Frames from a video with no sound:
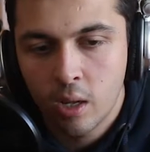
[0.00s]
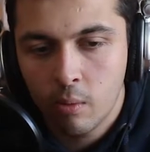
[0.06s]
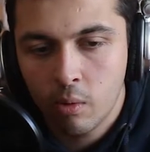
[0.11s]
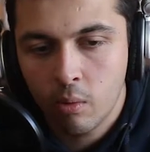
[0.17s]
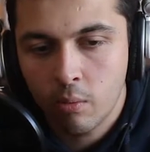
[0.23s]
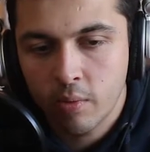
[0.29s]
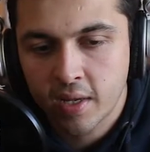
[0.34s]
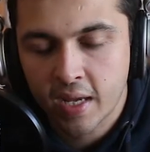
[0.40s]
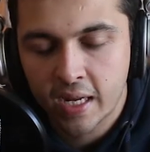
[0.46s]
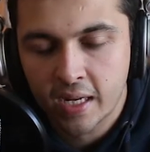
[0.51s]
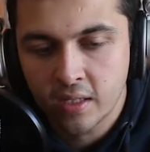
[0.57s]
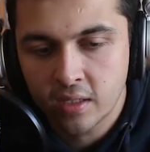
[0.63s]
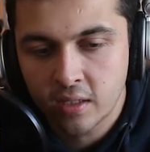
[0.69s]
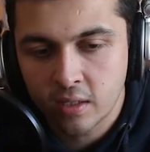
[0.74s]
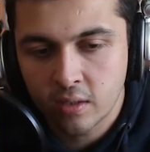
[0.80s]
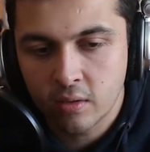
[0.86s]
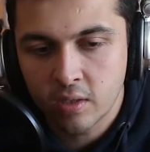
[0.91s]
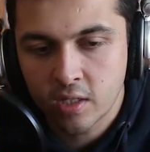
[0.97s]
But what we can
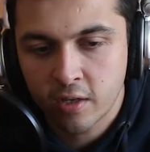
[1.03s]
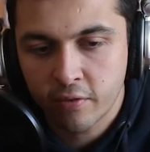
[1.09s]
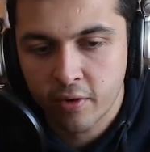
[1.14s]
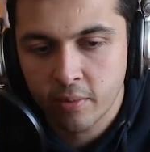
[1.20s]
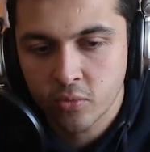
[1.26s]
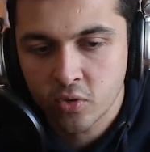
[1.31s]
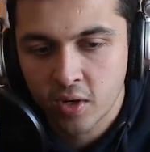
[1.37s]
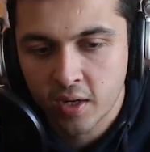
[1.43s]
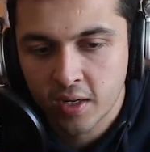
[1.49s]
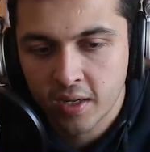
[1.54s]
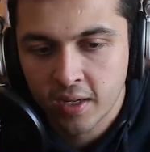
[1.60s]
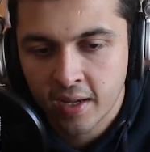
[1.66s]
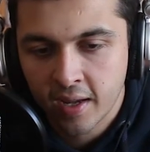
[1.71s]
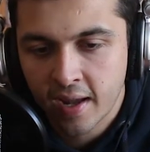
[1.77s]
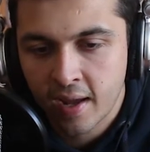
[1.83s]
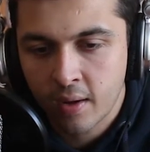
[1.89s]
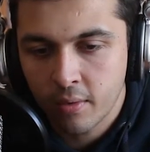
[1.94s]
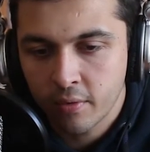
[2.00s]
do is, if I'm dragging
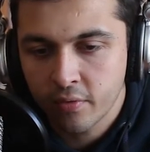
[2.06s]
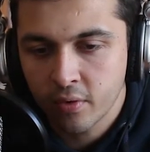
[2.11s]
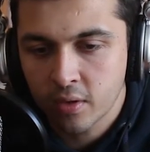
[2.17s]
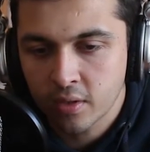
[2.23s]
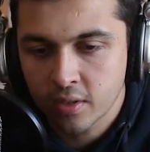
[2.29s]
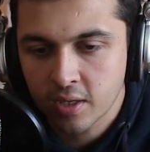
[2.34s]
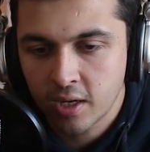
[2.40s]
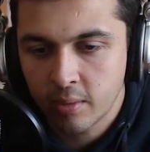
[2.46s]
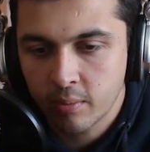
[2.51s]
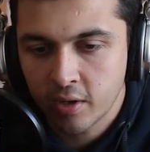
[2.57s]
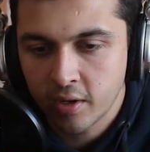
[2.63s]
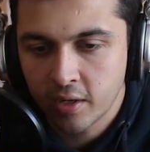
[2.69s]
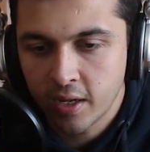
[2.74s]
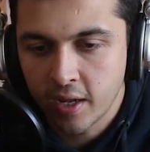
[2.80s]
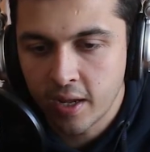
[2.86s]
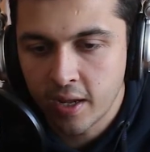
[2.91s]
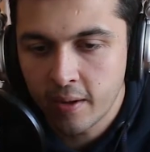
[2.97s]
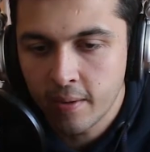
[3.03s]
it out of our
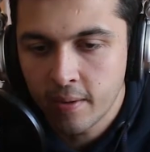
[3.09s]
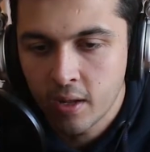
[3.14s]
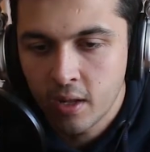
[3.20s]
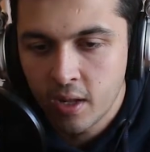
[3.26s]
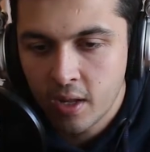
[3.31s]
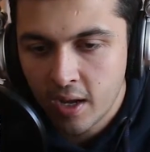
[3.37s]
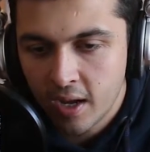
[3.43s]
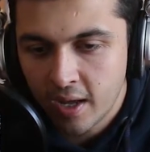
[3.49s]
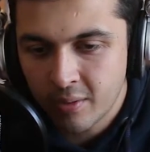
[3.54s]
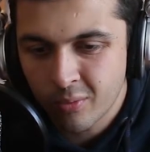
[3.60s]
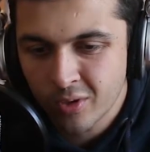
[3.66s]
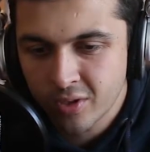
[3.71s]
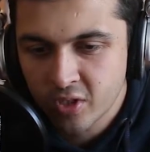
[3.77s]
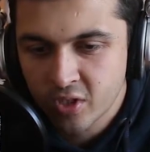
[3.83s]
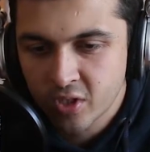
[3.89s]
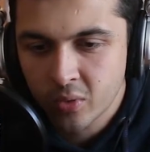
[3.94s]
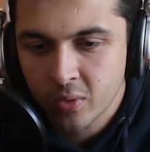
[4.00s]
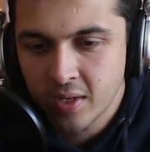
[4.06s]
timeline here and I
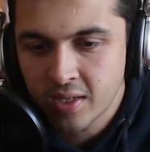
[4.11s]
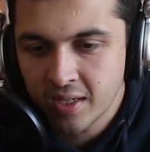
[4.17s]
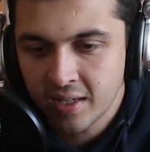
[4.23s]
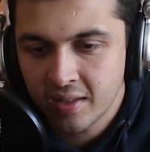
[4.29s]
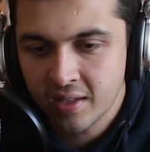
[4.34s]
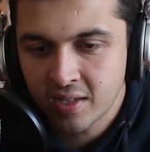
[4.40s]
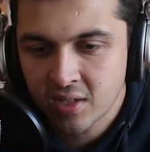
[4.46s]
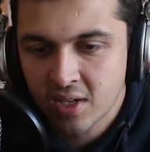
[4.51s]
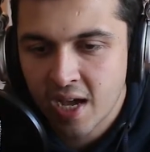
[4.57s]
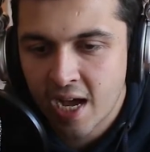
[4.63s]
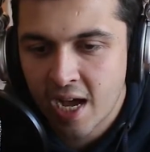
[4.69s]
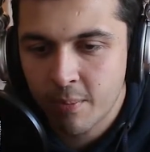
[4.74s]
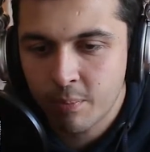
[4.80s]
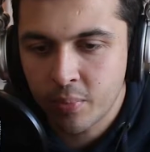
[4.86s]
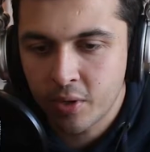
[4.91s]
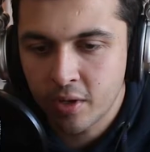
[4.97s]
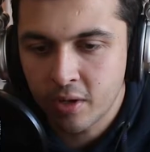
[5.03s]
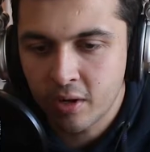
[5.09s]
want to squeeze it in this
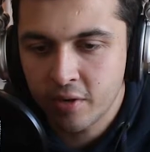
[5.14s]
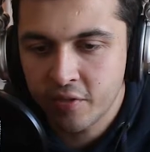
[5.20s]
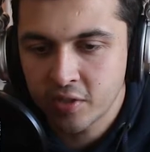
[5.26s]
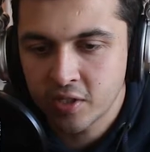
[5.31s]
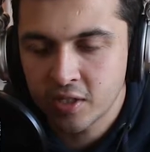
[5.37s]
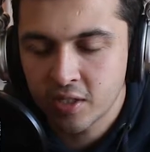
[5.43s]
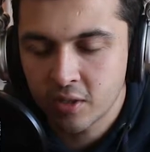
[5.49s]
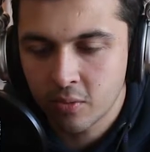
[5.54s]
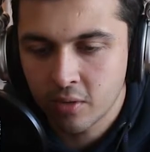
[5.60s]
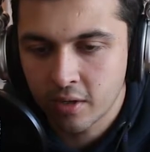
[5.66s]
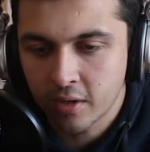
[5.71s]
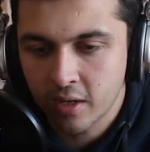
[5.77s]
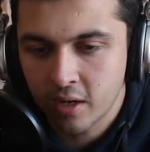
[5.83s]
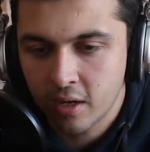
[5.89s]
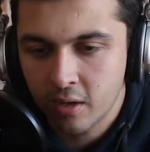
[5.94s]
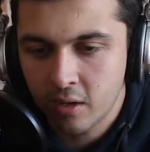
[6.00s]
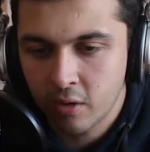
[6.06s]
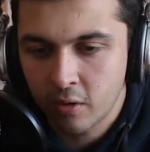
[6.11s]
gap, but I obviously don't want to
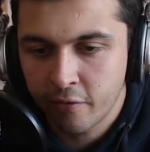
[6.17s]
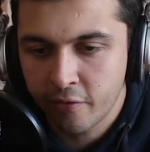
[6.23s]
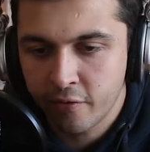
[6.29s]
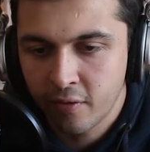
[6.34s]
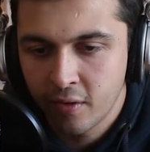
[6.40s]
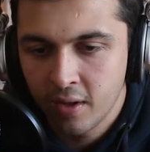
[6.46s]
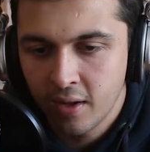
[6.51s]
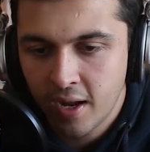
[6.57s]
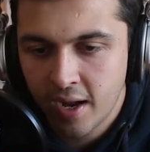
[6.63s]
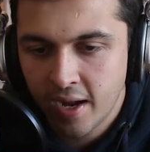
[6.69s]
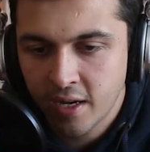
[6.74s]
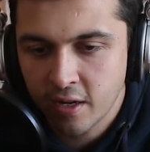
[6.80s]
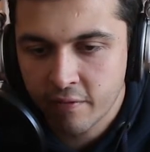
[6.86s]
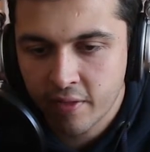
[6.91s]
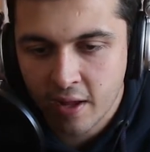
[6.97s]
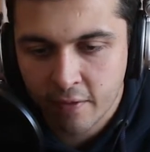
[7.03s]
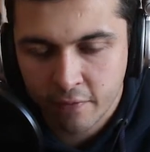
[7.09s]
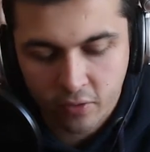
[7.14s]
cut off any
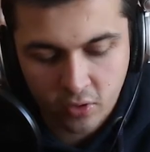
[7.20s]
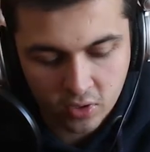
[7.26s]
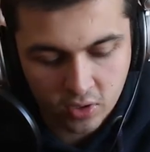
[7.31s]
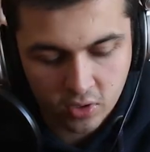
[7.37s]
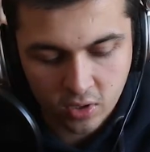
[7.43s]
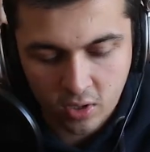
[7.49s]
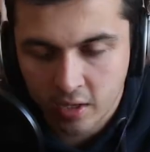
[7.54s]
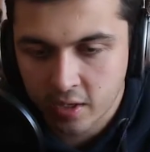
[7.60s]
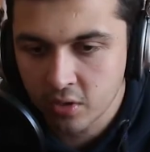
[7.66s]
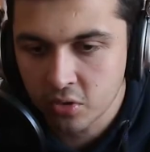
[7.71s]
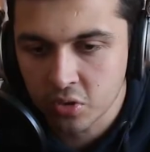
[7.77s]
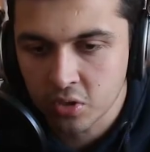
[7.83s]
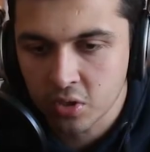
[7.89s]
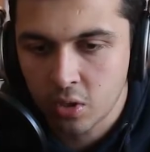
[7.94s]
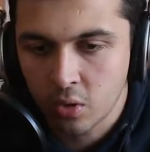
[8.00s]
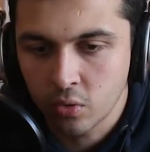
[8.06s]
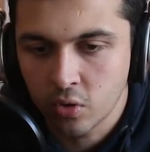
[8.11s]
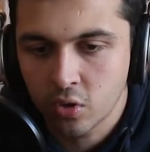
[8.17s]
of that footage, I can
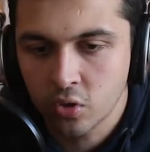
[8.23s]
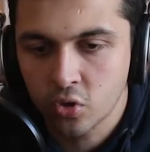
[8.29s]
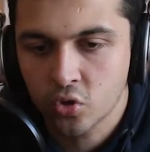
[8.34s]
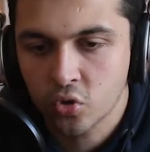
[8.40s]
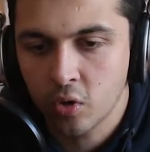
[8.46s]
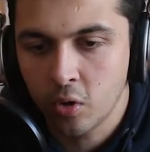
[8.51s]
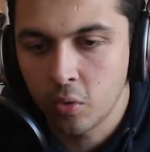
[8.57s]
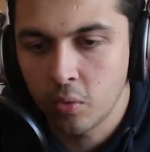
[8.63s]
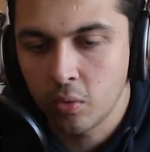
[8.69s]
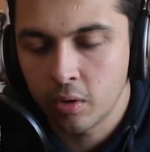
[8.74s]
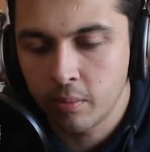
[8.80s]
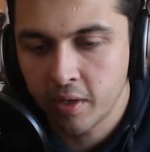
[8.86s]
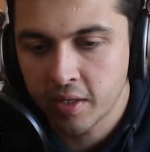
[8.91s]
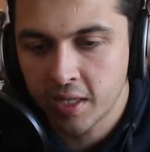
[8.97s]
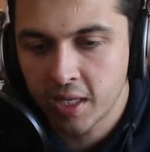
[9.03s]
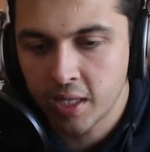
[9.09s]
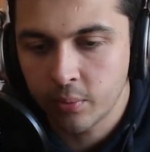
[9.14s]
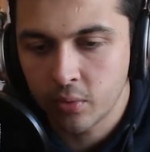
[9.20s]
just hold Control on
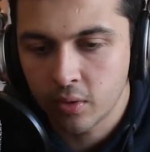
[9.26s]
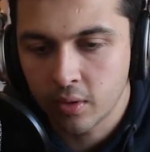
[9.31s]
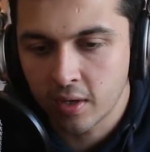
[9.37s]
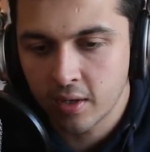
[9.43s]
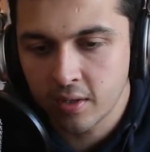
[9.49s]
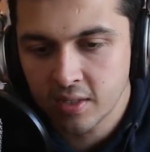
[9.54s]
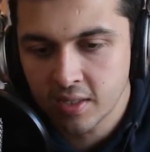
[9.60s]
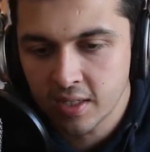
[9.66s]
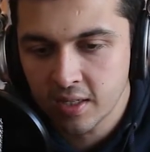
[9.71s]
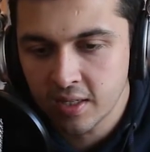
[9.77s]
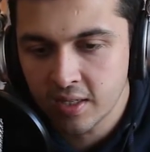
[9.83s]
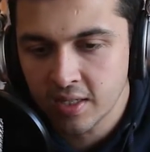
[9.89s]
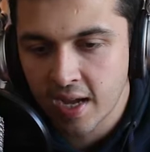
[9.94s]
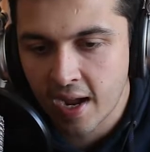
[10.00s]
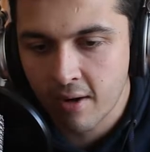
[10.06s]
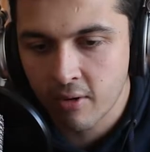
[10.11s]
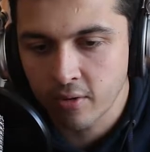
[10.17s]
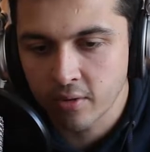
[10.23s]
my keyboard and you see these
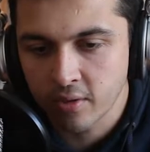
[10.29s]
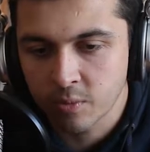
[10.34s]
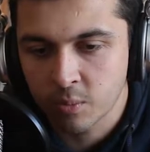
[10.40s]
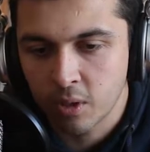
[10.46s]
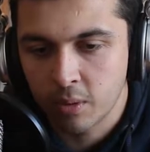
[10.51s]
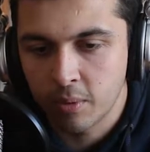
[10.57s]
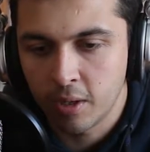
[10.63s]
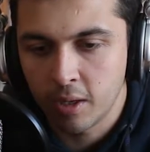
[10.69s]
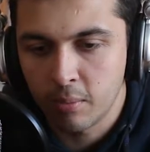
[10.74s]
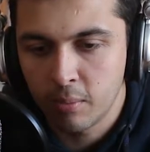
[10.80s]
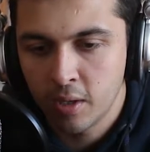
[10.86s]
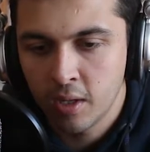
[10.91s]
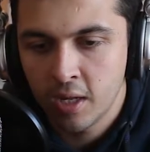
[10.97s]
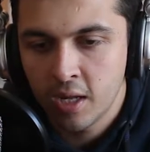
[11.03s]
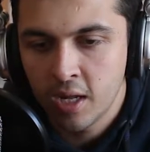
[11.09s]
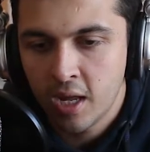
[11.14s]
arrows pop up.